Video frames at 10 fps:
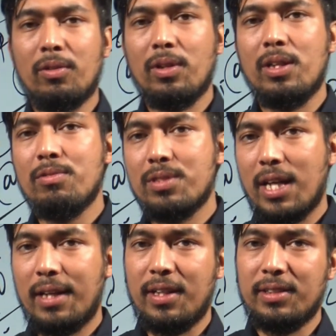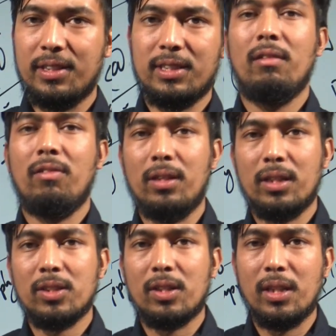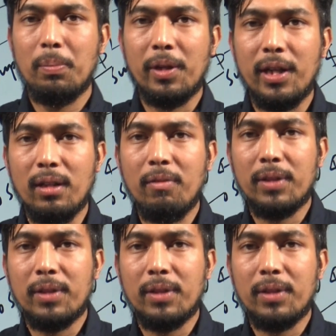to use that assets for a certain period of